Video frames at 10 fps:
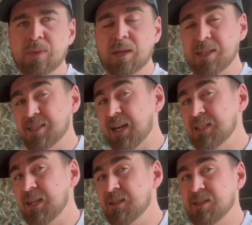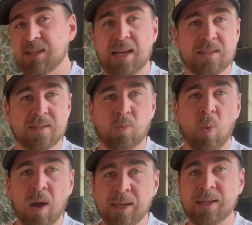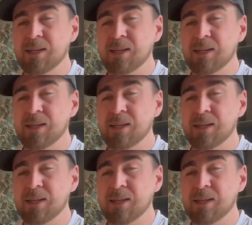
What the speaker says: I started to understand why